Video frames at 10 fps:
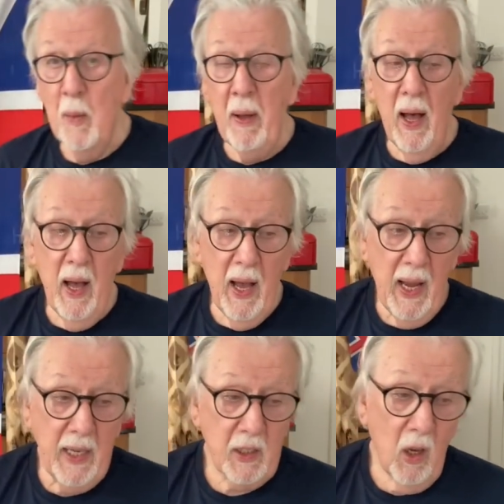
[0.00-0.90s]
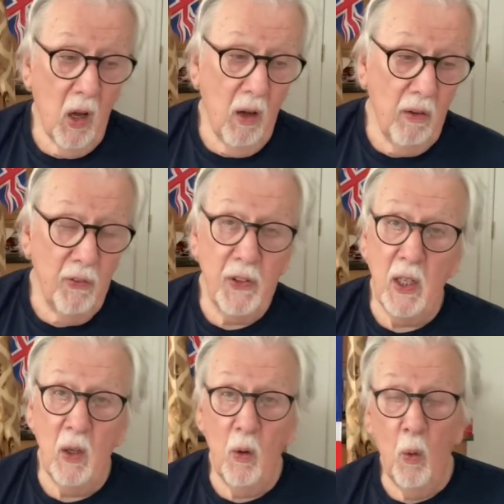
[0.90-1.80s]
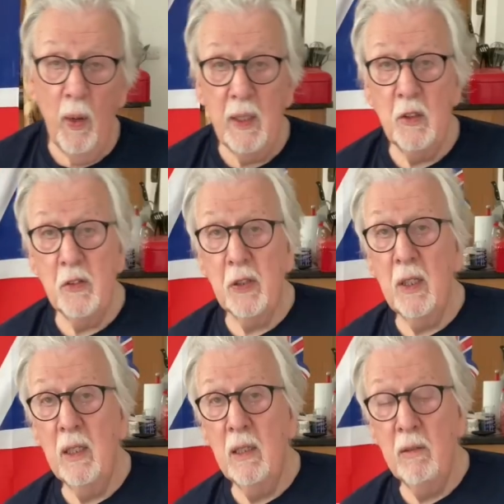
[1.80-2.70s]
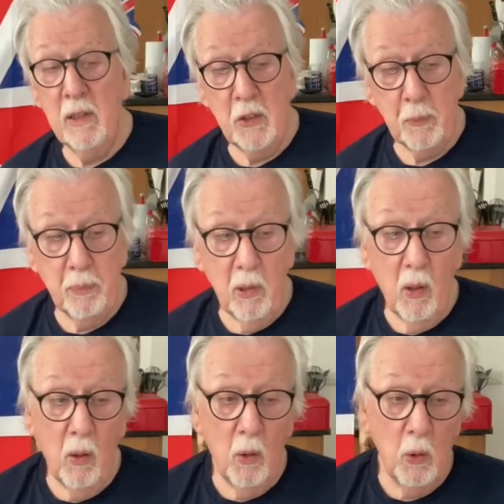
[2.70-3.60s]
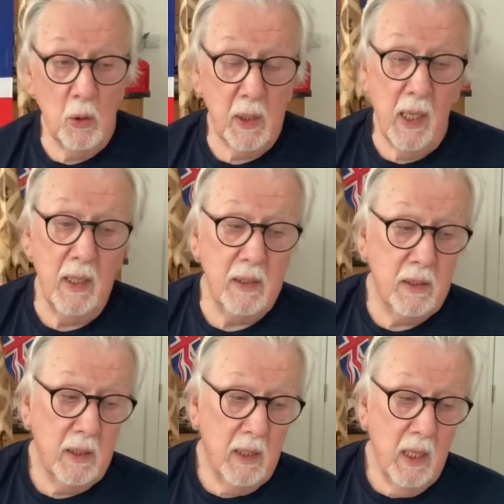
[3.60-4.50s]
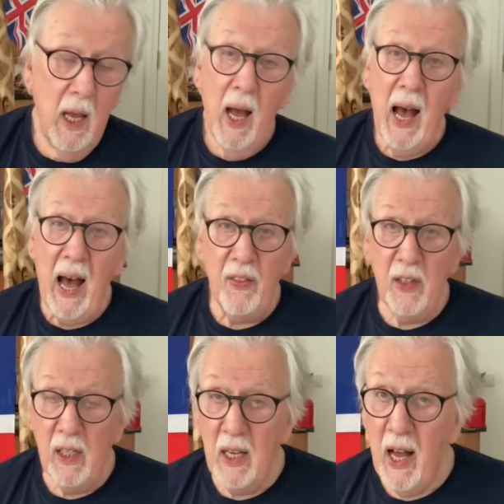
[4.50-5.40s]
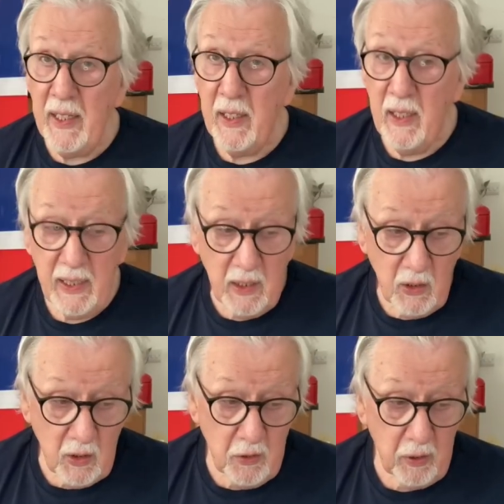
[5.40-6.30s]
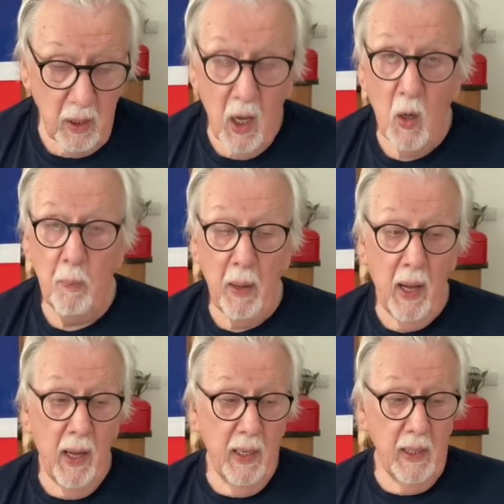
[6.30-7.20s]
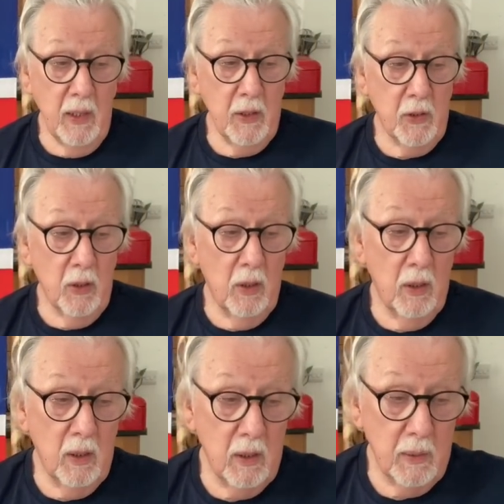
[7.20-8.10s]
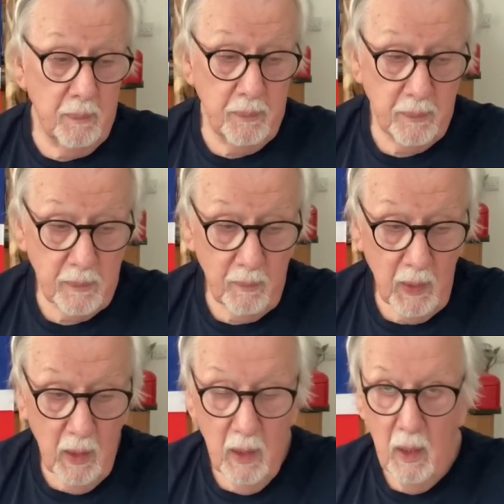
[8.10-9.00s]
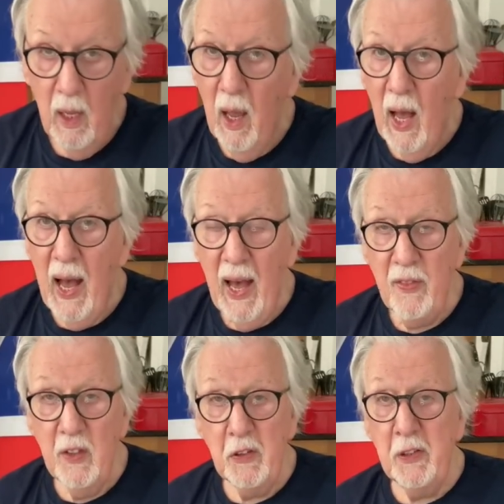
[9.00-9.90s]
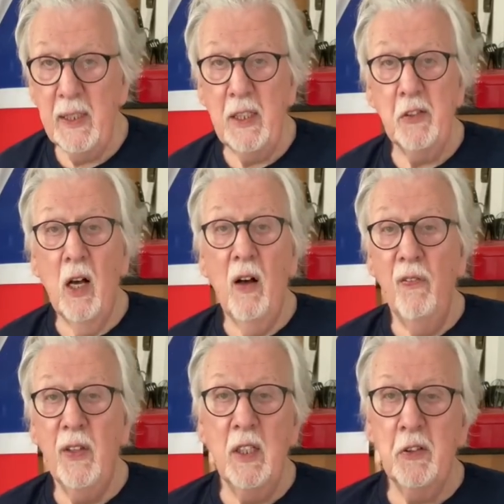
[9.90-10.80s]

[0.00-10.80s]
back of the winter is broken, and the light lingers long by the door, and the seeds of the